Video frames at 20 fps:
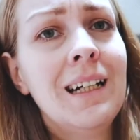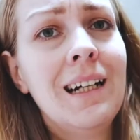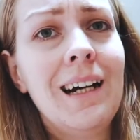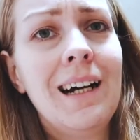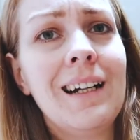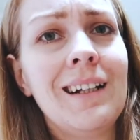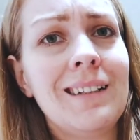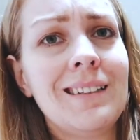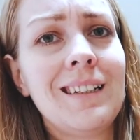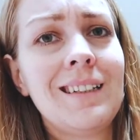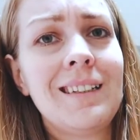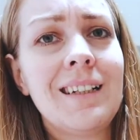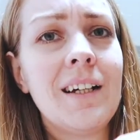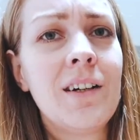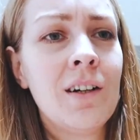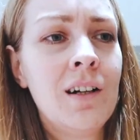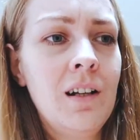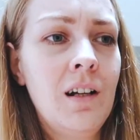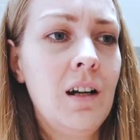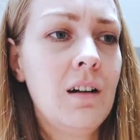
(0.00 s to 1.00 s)
And as I said
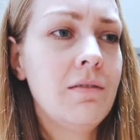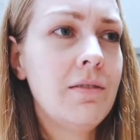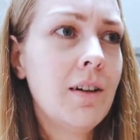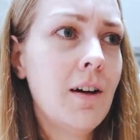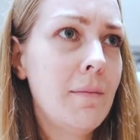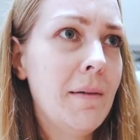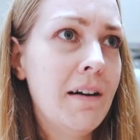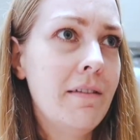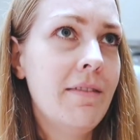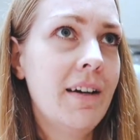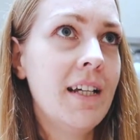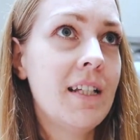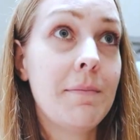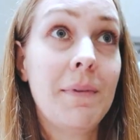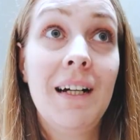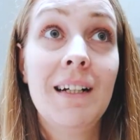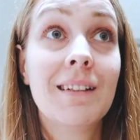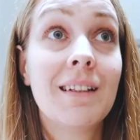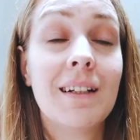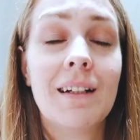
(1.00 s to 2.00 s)
earlier, I forgot my face
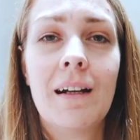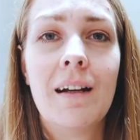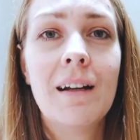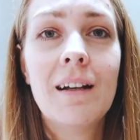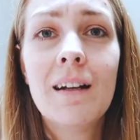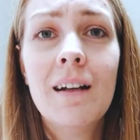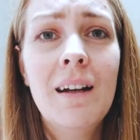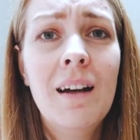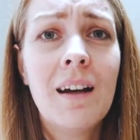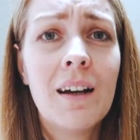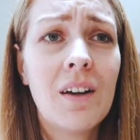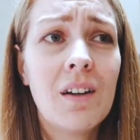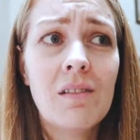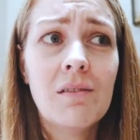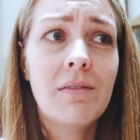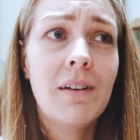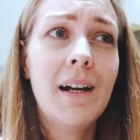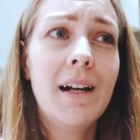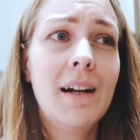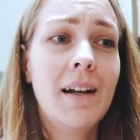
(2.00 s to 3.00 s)
mask and I couldn't
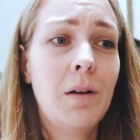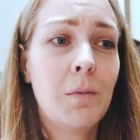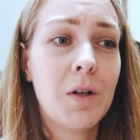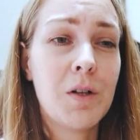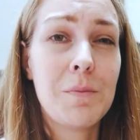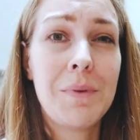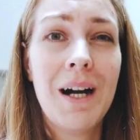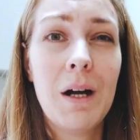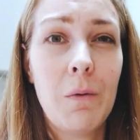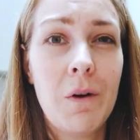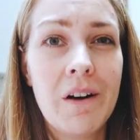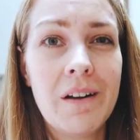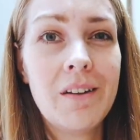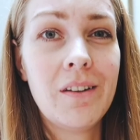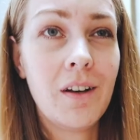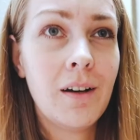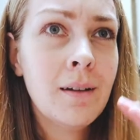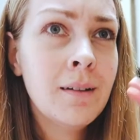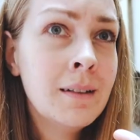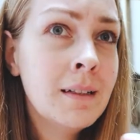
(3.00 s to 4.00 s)
find anywhere to buy one,
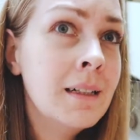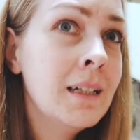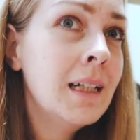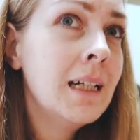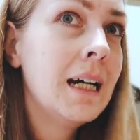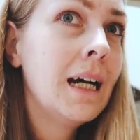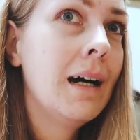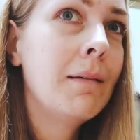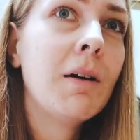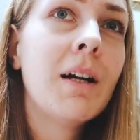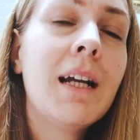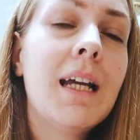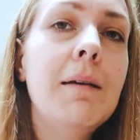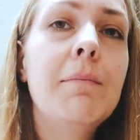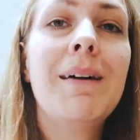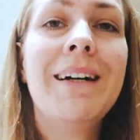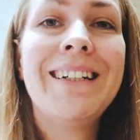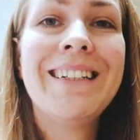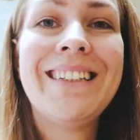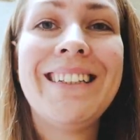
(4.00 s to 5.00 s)
so I'm going to keep
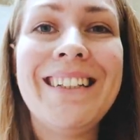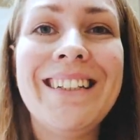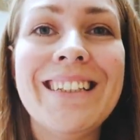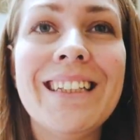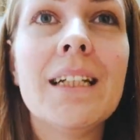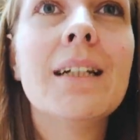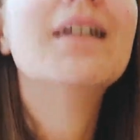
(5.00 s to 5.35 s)
my distance.